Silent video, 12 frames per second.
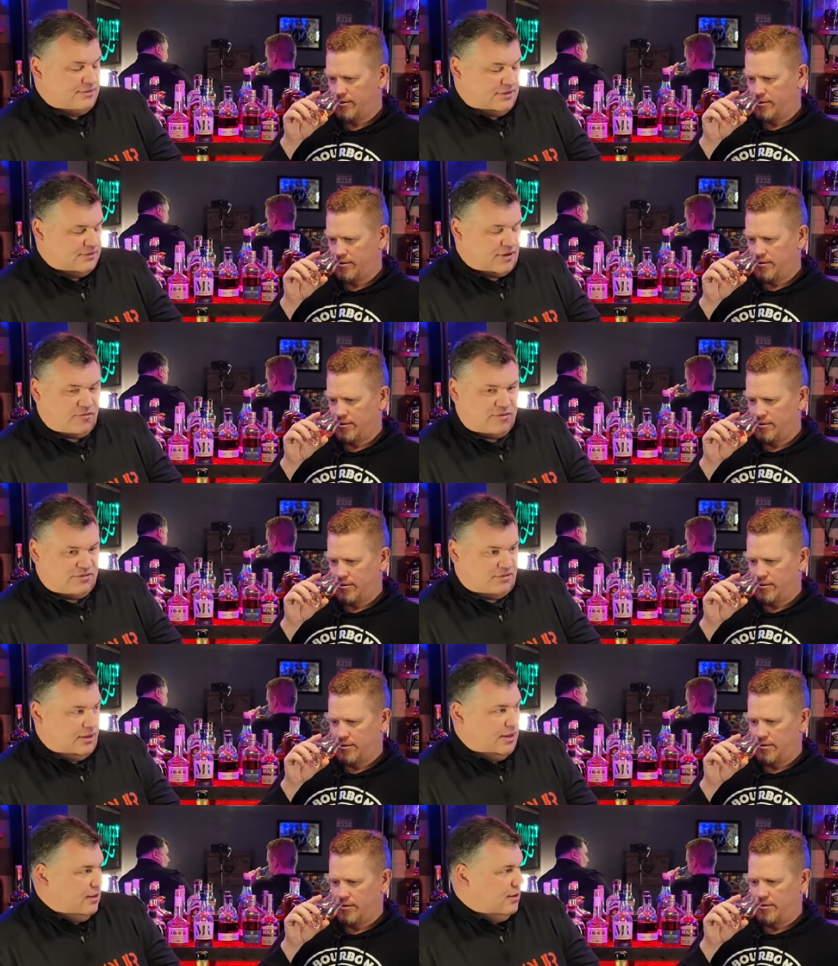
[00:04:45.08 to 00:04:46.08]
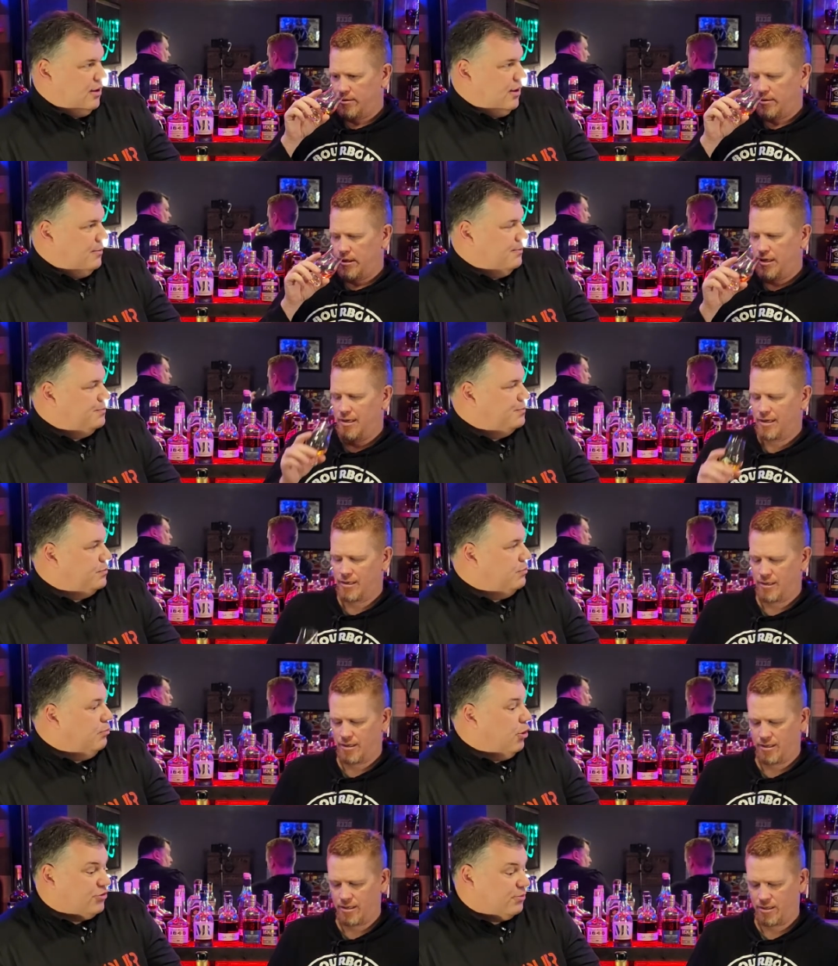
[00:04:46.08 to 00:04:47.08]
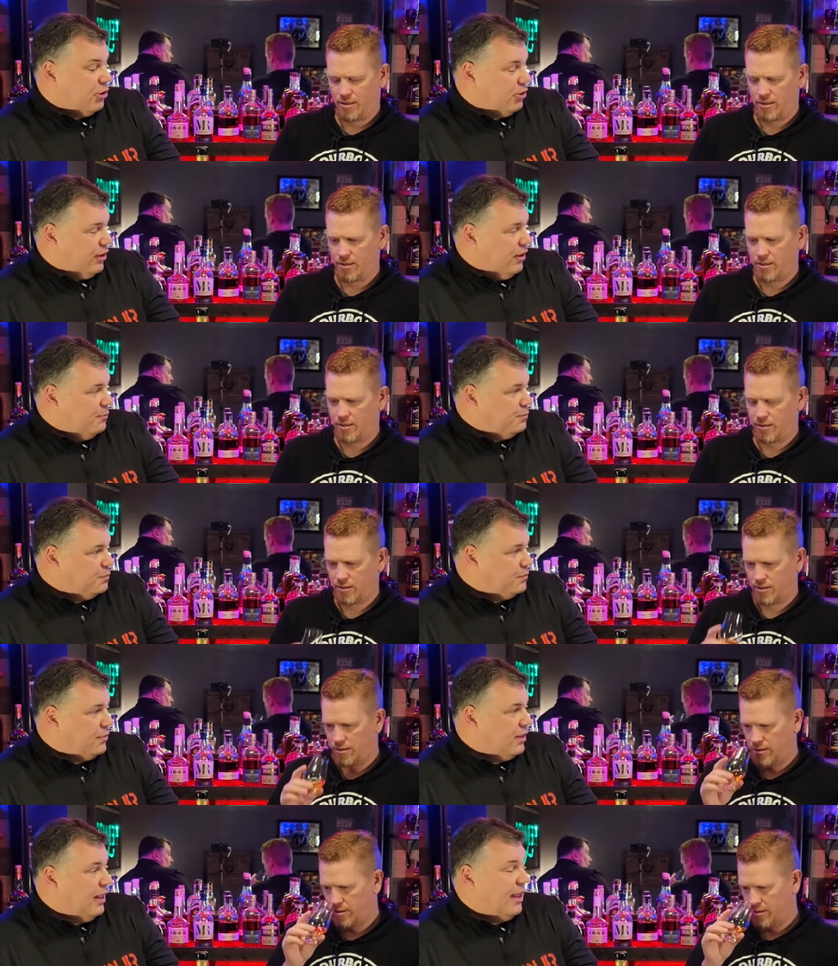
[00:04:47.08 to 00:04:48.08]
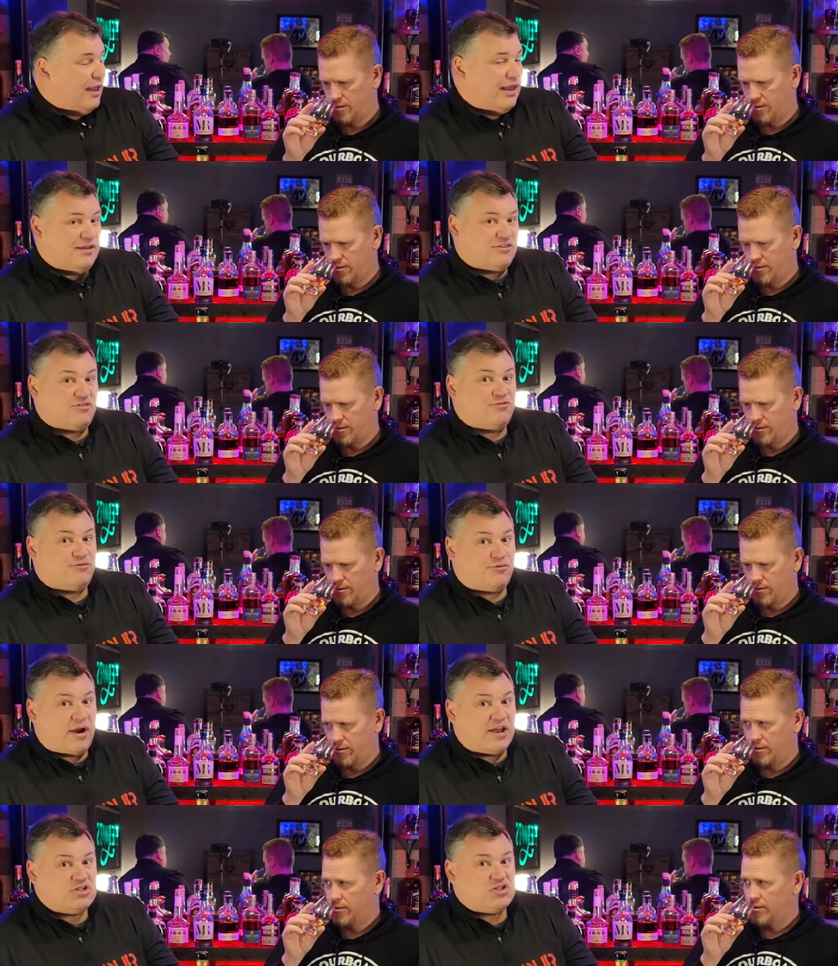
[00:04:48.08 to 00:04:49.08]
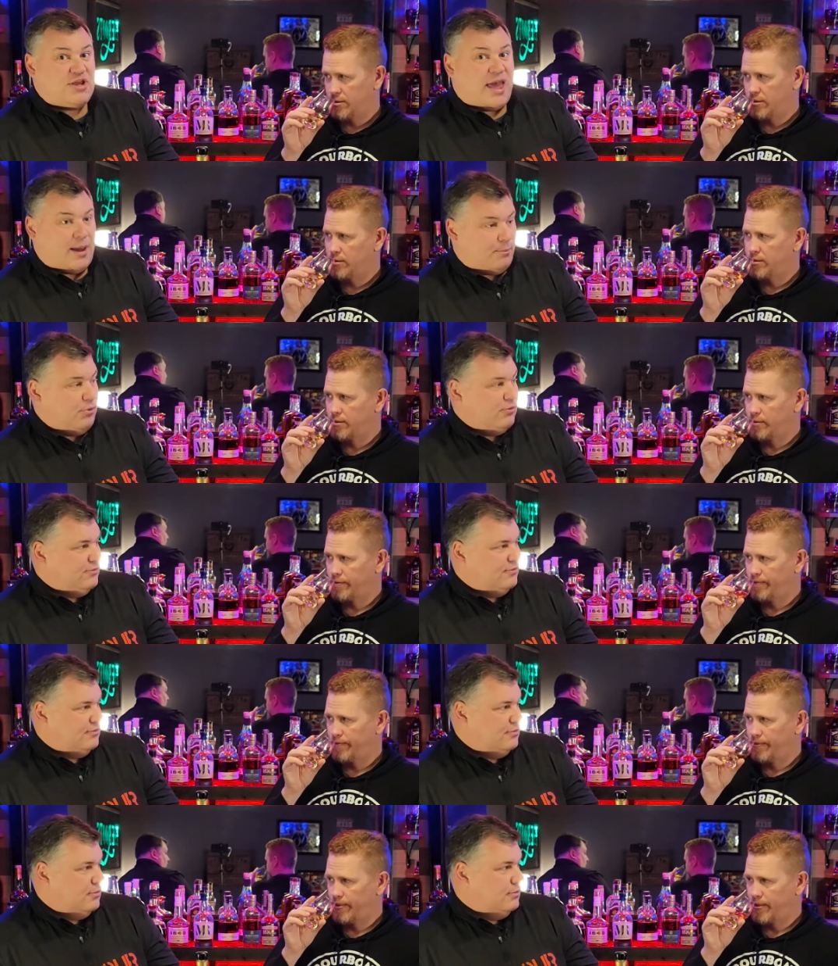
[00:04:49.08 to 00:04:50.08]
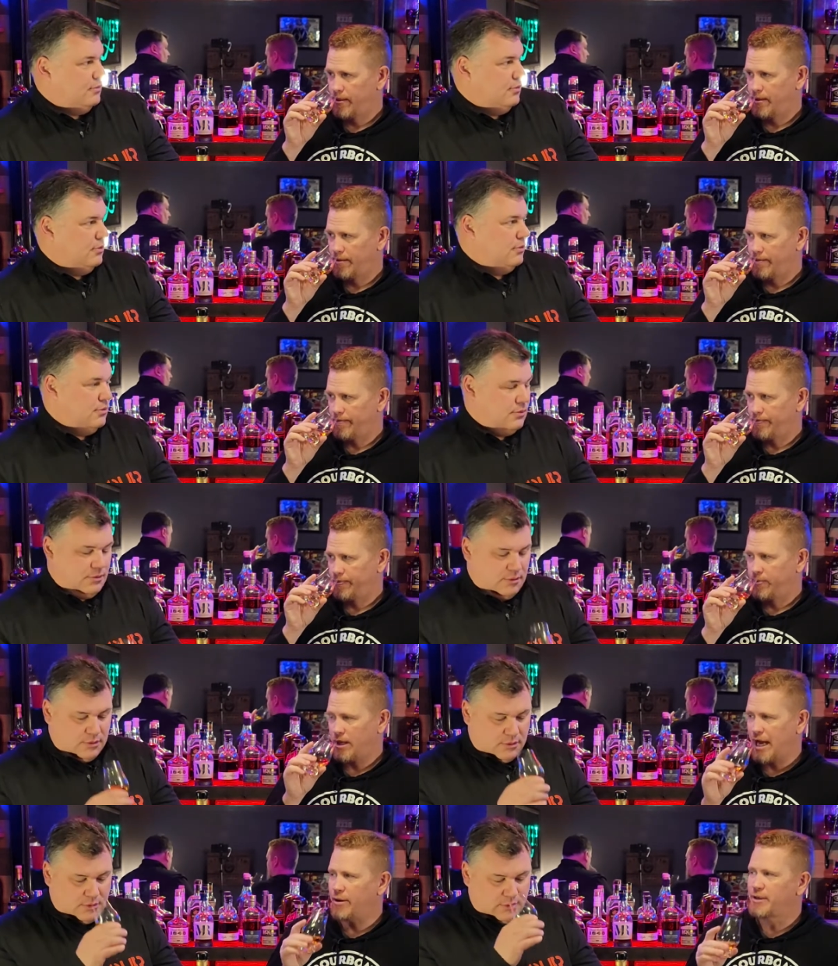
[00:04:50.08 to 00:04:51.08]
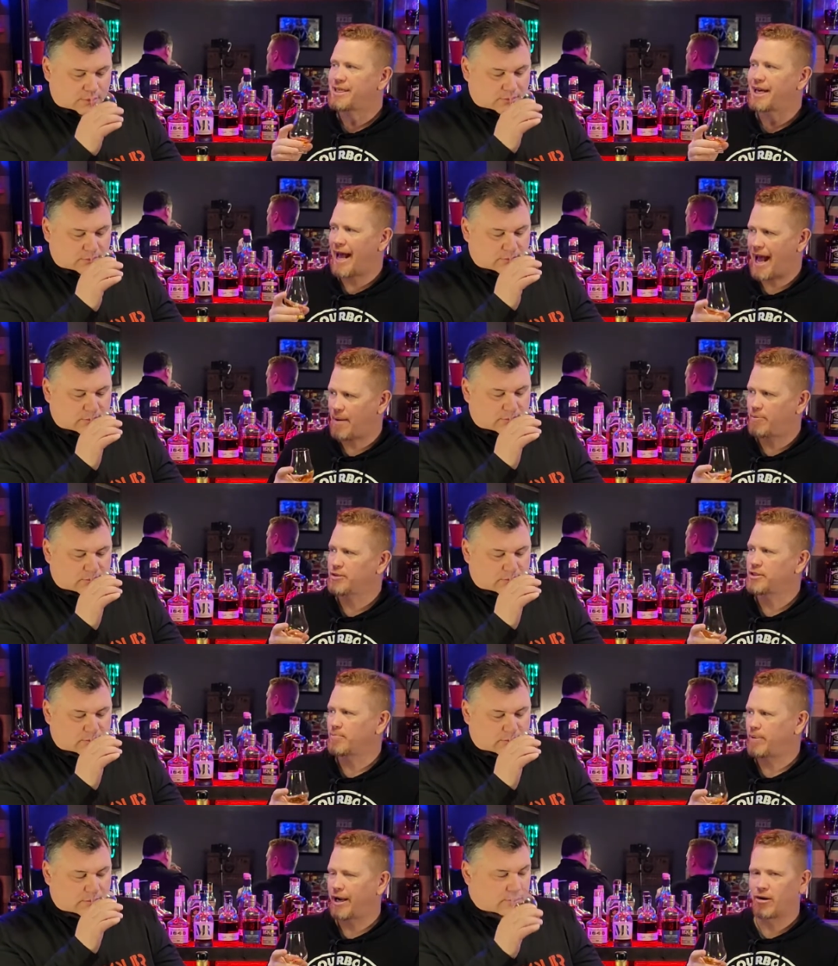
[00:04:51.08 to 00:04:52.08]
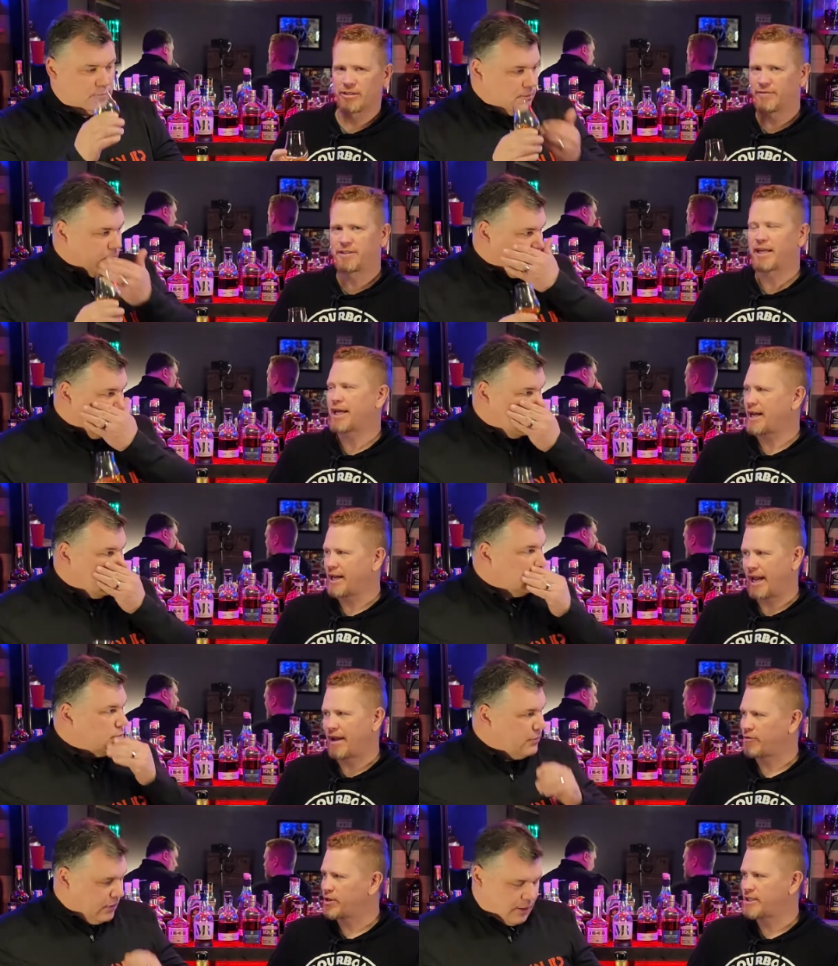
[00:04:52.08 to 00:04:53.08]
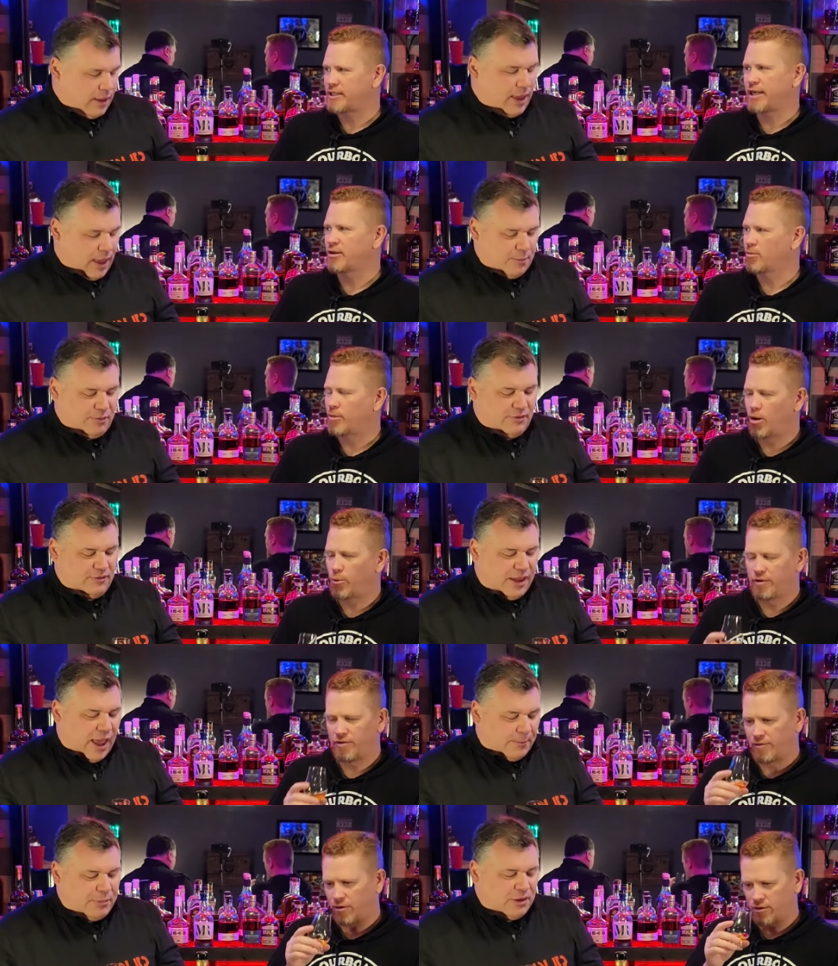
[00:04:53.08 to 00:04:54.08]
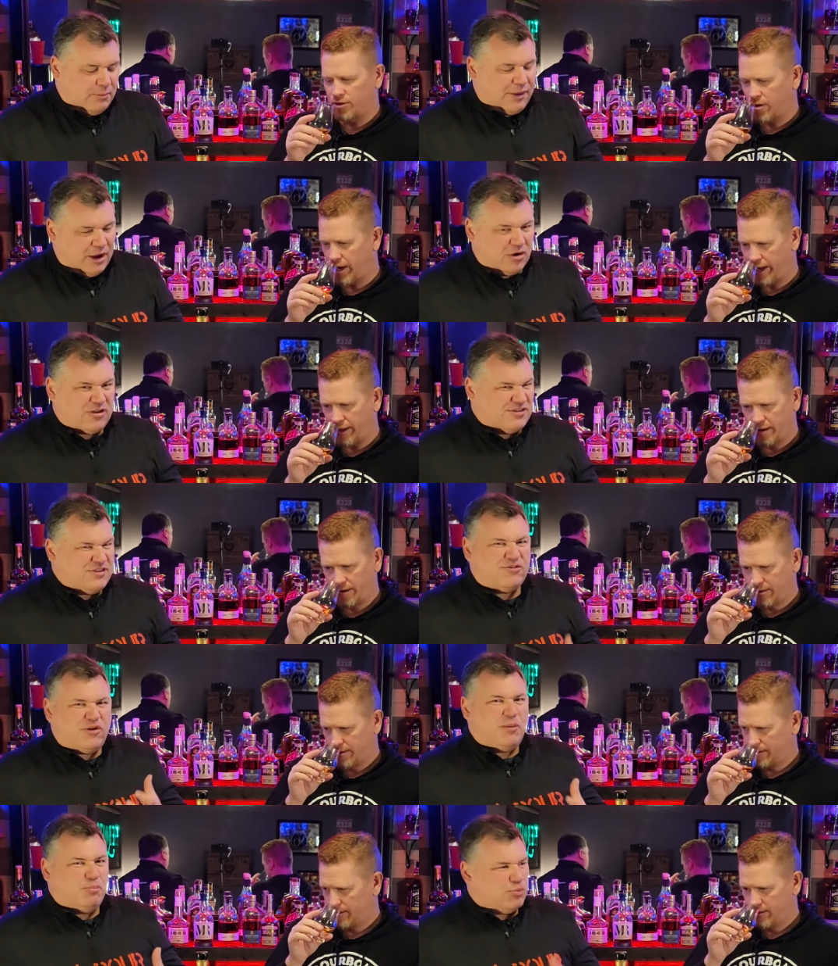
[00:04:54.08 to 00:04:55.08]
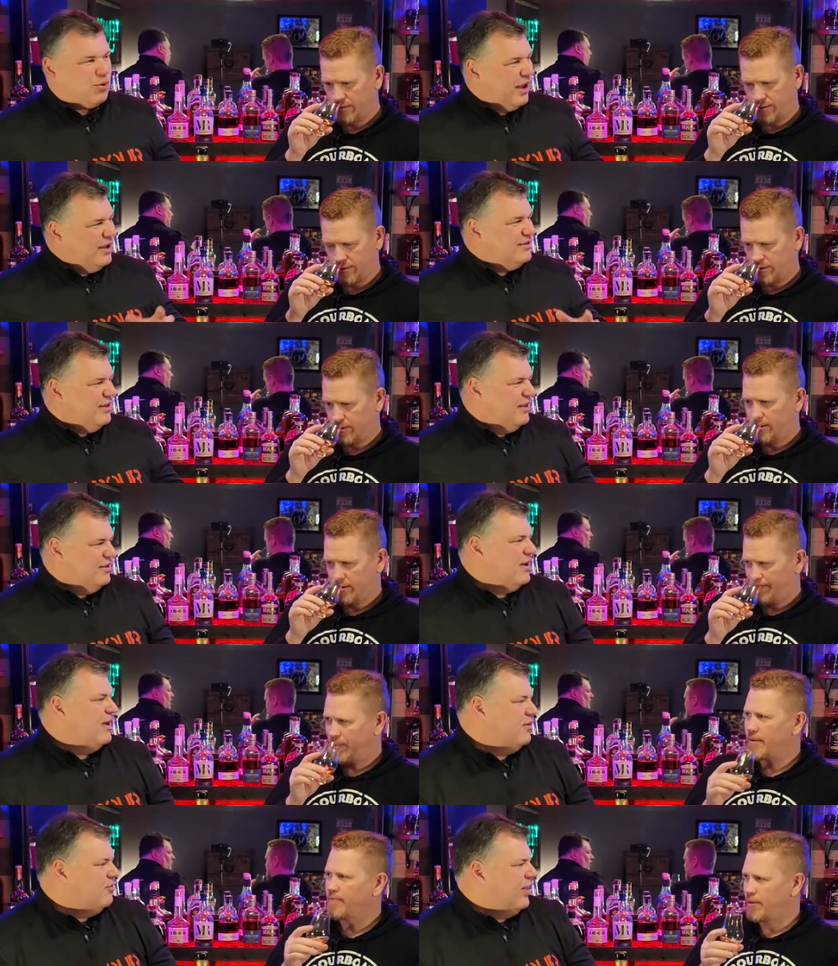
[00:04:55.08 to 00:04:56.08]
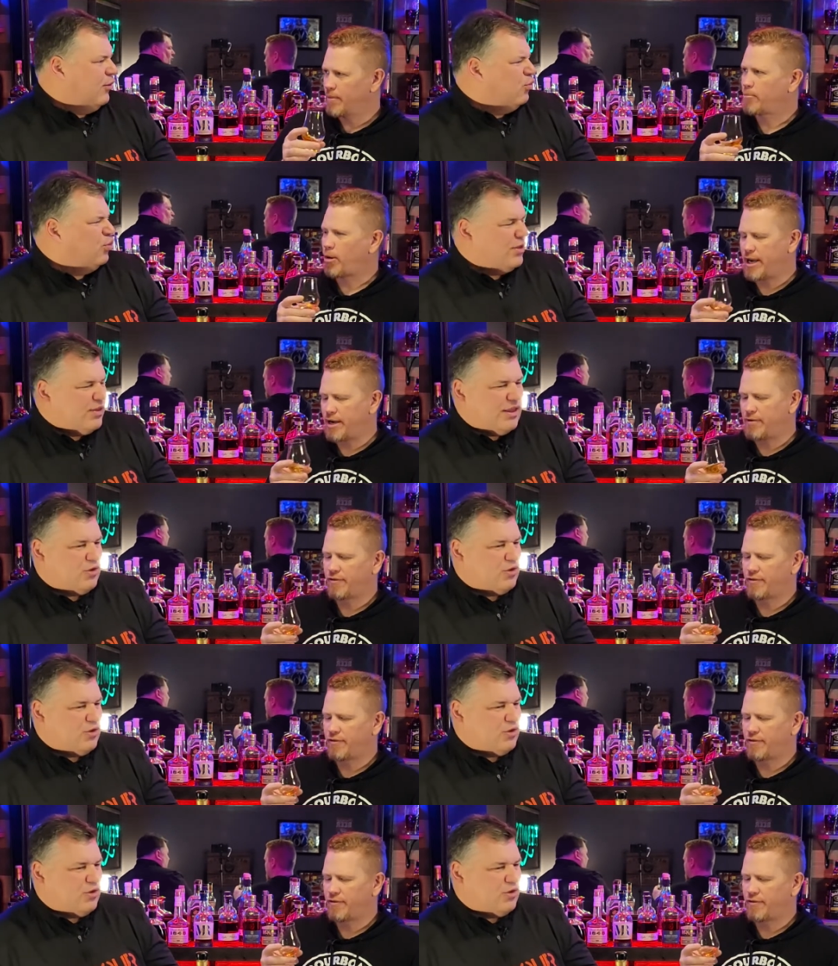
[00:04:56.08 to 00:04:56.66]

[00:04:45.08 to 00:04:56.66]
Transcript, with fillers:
Speaker 1: it's obviously um, malted barley, it's fresh apples.
Speaker 2: I always get apples and pears. I've said that in every single apple, malt we've apple ever Apple and drank. pear because
Speaker 1: it's very bright and kind of like bright really and